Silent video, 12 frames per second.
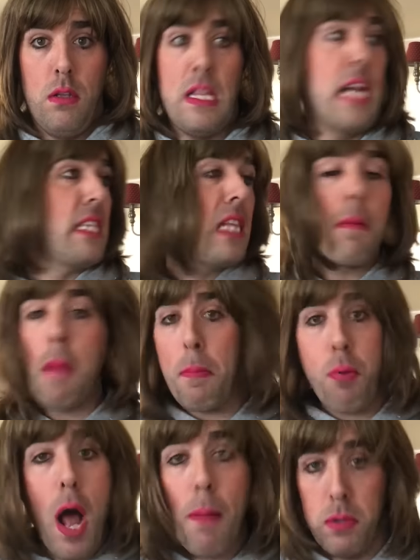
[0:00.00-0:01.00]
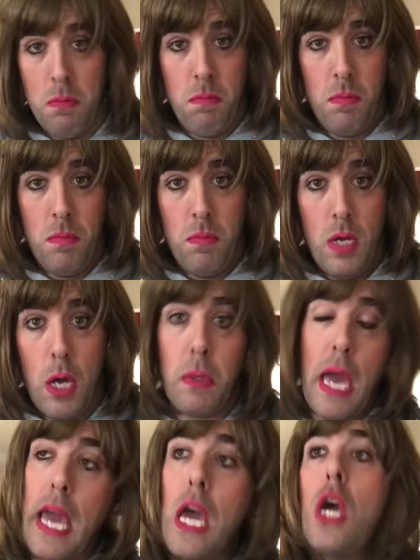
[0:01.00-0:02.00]
That's not my problem.
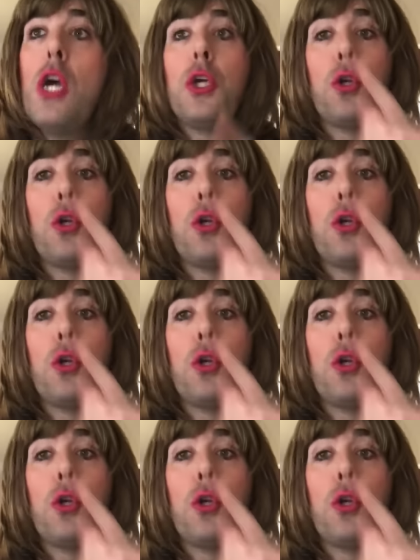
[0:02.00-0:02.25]
Okay?